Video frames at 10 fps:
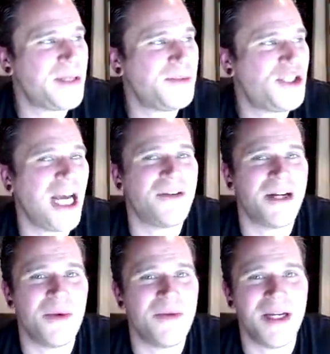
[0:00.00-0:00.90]
keep sharing
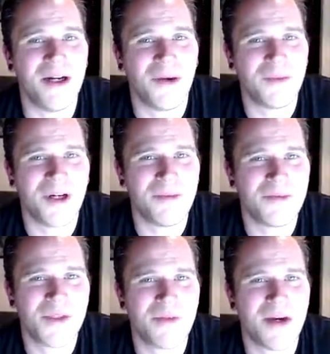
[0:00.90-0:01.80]
it with me on,
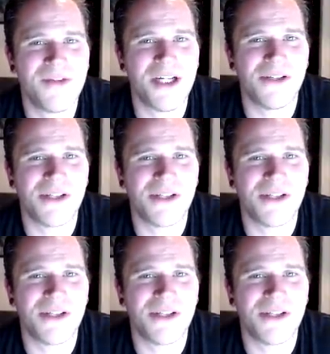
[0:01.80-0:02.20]
on some of my videos.